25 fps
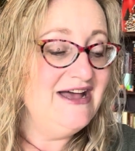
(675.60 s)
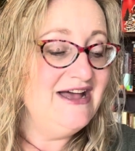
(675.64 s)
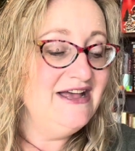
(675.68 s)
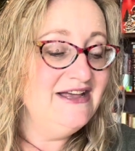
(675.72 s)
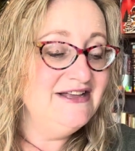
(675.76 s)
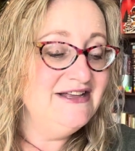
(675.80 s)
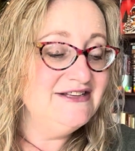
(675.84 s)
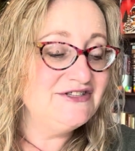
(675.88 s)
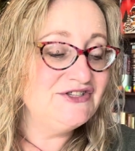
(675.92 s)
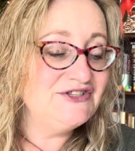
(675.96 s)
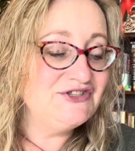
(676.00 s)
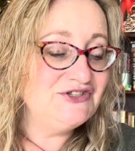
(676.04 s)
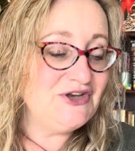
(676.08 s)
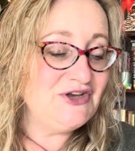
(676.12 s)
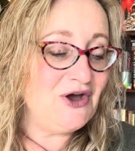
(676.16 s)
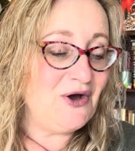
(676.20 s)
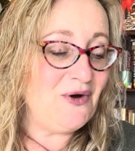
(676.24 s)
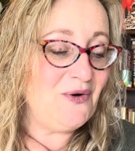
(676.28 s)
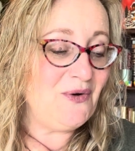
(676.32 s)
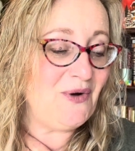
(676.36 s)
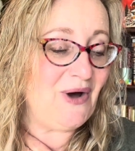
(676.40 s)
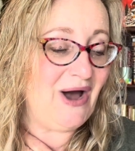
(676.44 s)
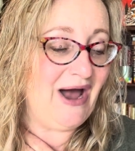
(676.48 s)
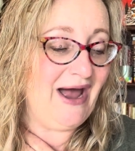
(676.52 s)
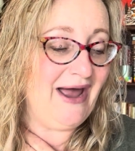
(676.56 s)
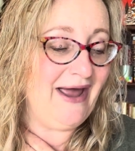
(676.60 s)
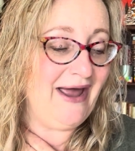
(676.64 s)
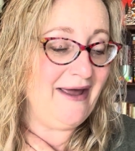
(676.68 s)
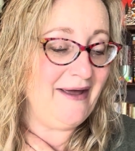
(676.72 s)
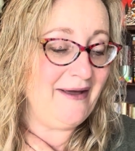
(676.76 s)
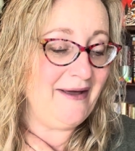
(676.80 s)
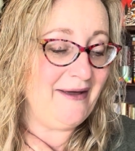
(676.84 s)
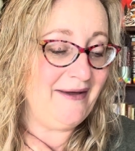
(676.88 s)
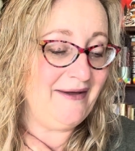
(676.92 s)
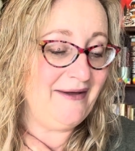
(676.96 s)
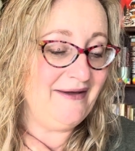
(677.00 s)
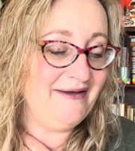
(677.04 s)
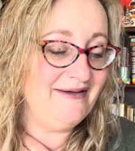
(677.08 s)
So
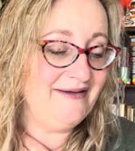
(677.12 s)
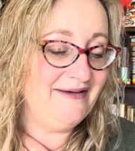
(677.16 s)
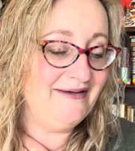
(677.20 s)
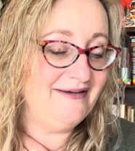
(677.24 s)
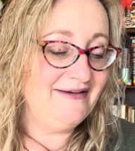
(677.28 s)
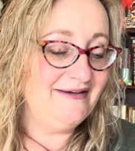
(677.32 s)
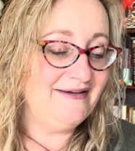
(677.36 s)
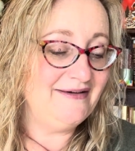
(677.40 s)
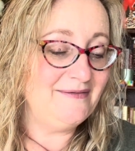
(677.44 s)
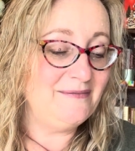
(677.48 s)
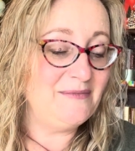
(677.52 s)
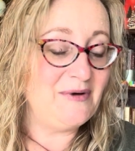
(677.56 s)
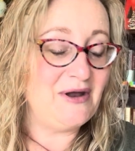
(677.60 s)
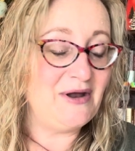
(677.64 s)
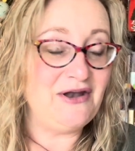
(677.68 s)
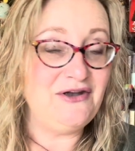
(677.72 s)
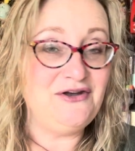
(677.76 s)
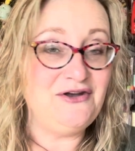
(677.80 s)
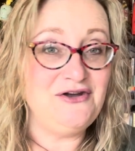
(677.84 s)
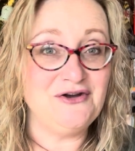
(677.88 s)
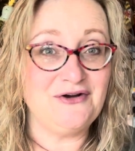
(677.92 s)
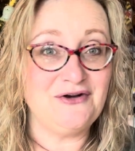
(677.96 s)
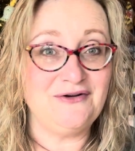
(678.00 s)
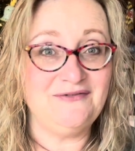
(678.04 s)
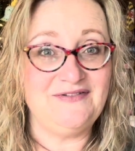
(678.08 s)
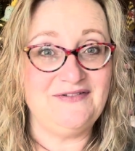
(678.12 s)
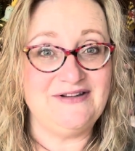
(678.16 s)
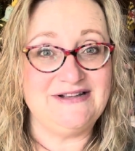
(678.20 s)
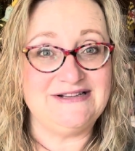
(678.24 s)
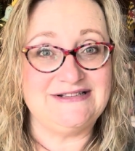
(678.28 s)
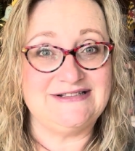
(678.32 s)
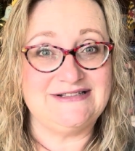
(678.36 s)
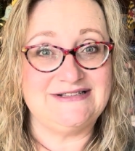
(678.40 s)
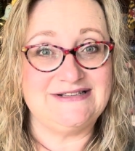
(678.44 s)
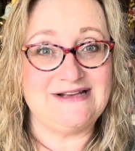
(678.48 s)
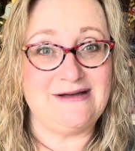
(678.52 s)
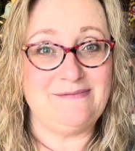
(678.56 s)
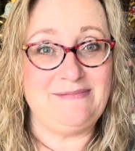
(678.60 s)
I am
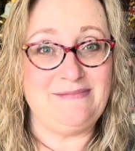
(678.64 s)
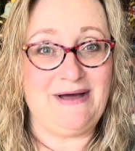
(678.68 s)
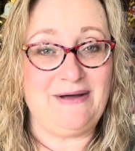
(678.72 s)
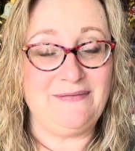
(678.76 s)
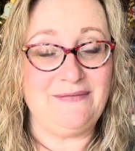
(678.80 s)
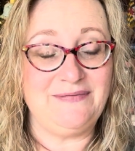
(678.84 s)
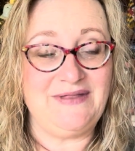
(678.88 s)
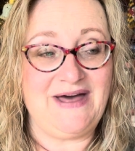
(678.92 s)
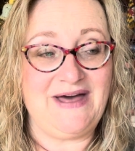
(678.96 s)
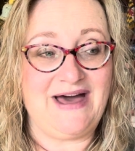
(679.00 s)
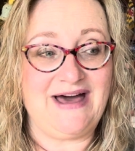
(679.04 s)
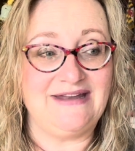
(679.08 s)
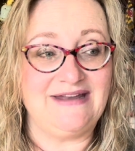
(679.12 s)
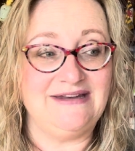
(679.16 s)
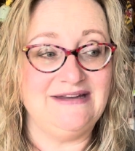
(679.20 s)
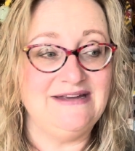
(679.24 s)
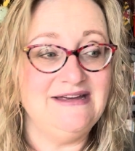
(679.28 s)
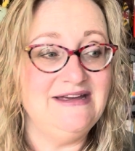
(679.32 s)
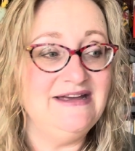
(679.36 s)
nervous about that.